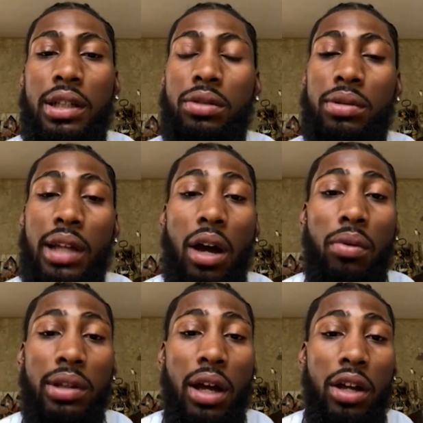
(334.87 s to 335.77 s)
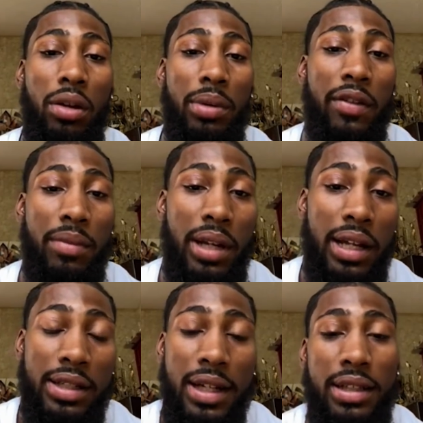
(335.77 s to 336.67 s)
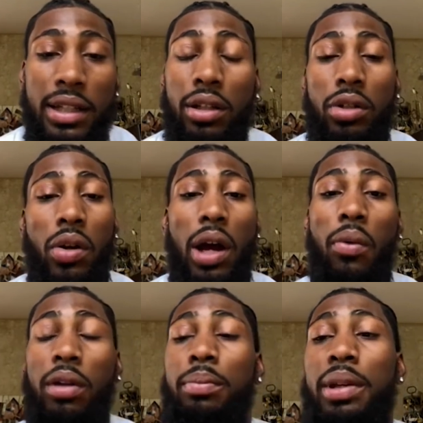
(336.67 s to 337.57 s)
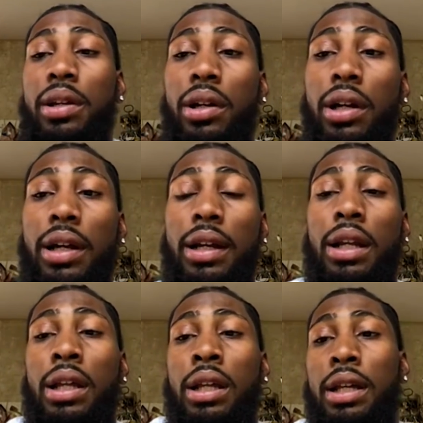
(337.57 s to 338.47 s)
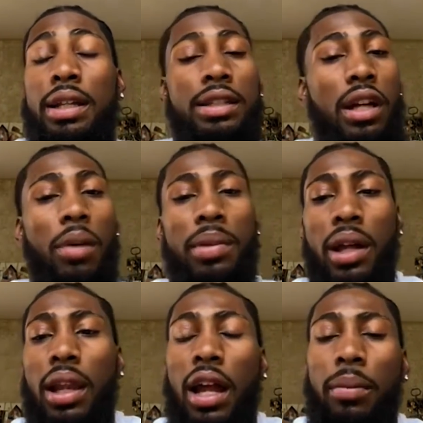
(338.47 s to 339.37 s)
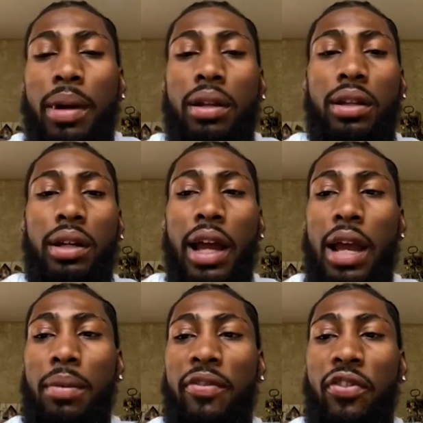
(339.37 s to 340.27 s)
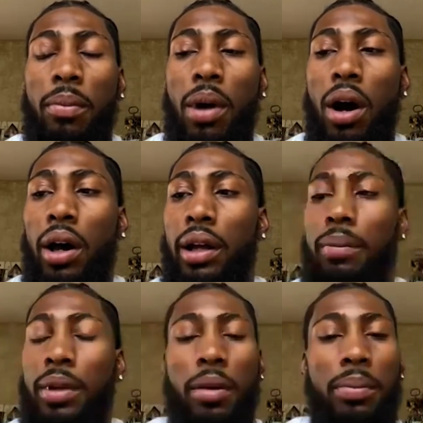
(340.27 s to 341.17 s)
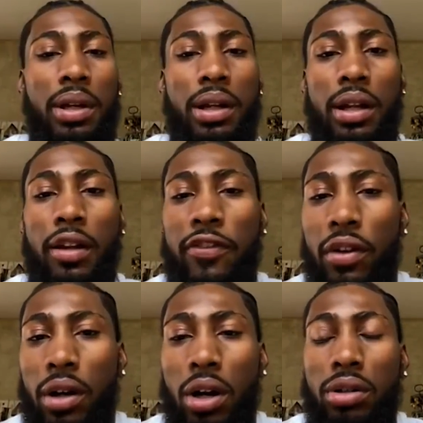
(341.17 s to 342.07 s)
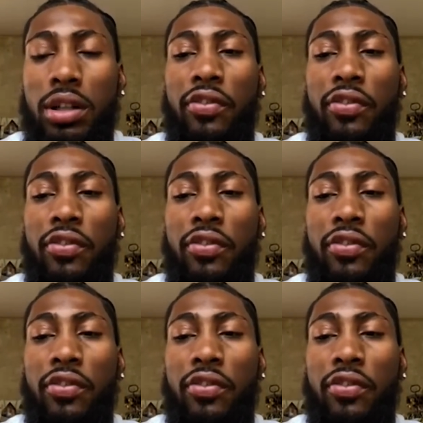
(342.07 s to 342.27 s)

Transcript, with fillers: Because without without him giving me that chance at Illinois, I wouldn't be here. And he's taught me a lot about the game of football and him being NFL coach.